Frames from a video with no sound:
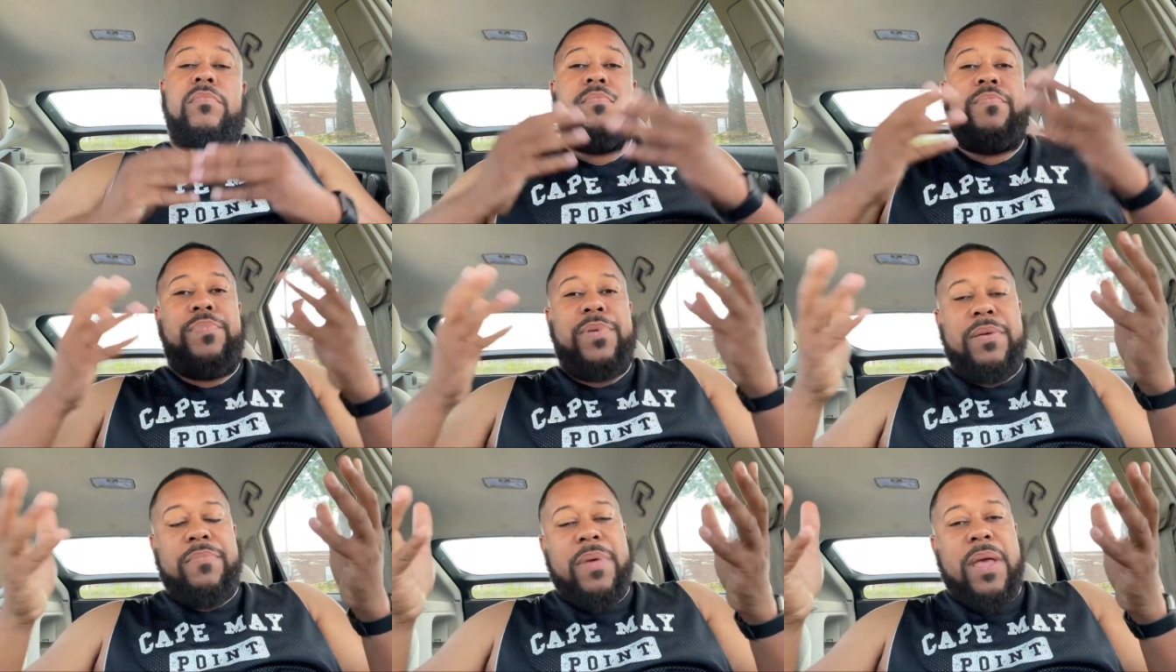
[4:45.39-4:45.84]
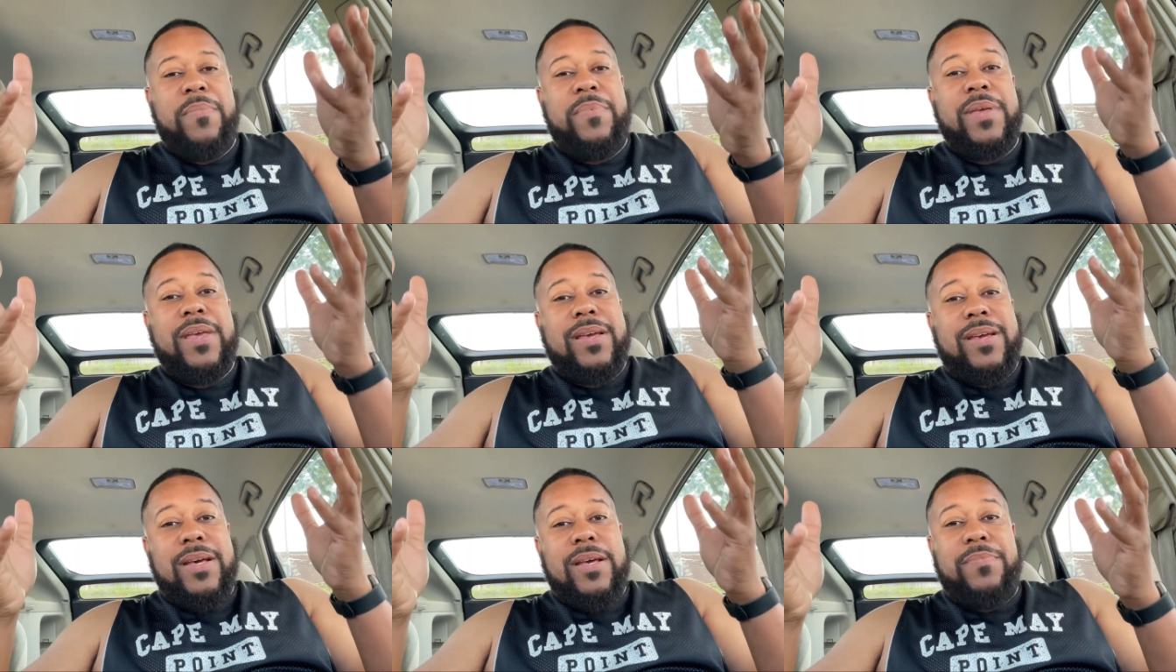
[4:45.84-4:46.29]
but maybe
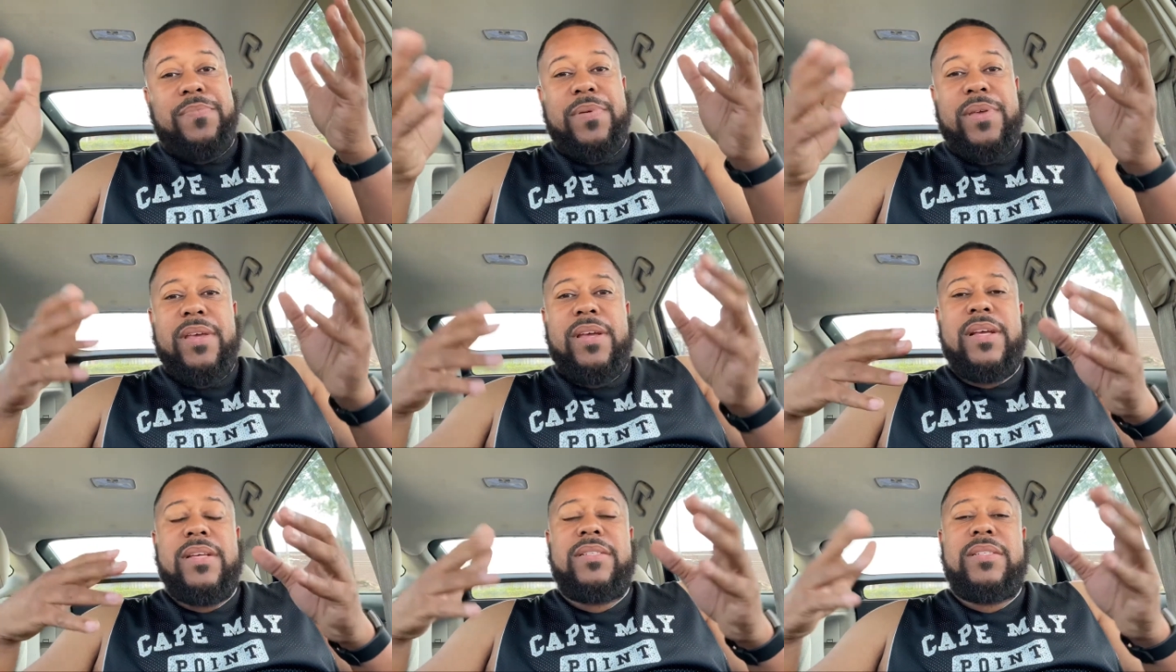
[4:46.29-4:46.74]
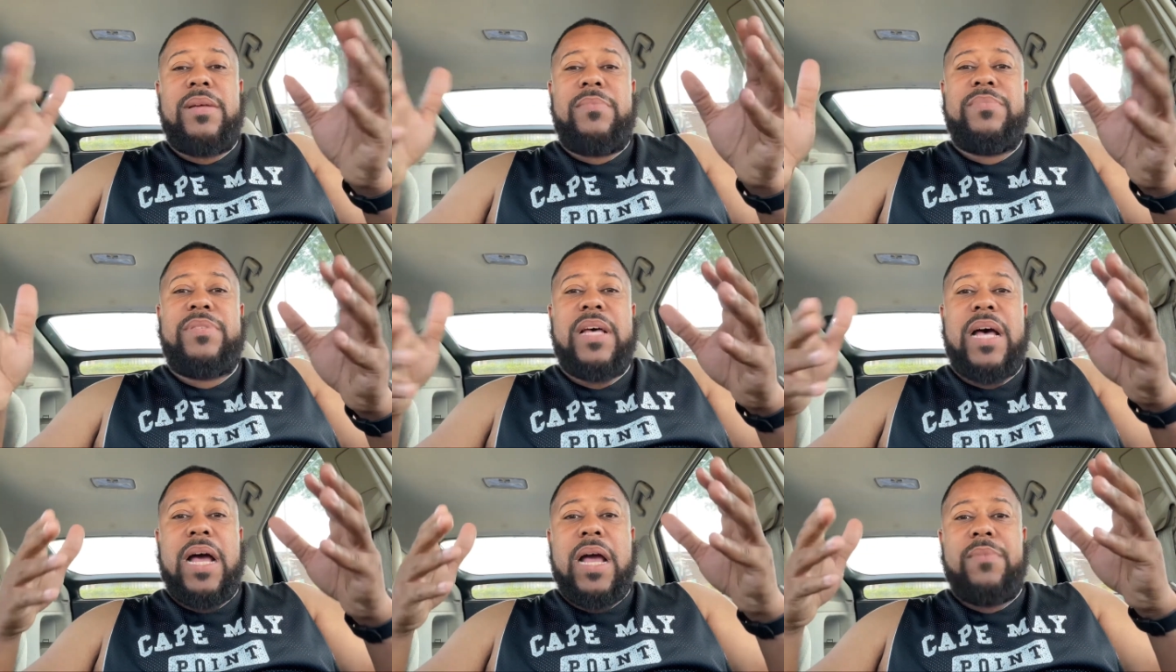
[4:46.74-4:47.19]
it could be because
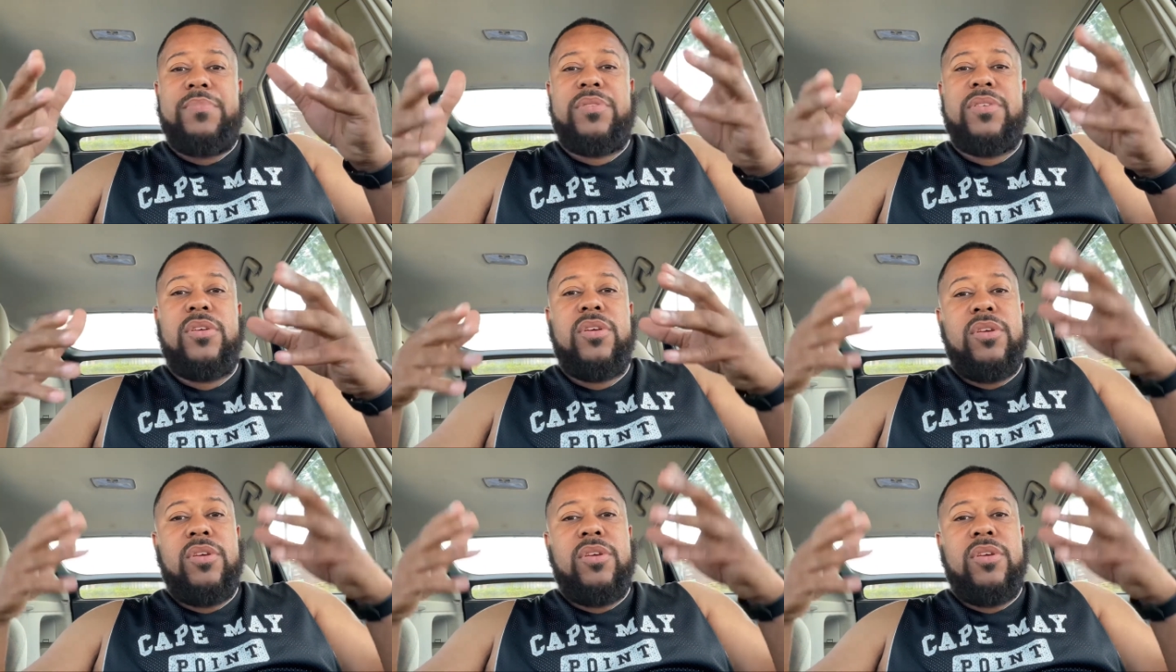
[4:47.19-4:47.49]
sometimes